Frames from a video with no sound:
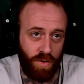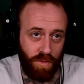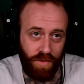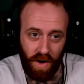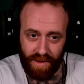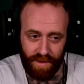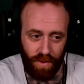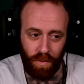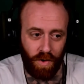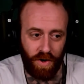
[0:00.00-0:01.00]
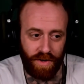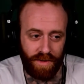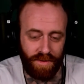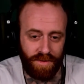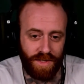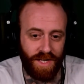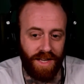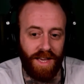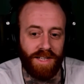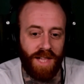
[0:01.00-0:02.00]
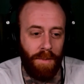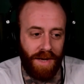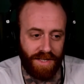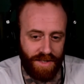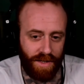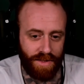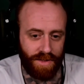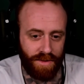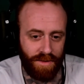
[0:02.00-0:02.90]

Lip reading: do very little work to say, yes, that makes sense.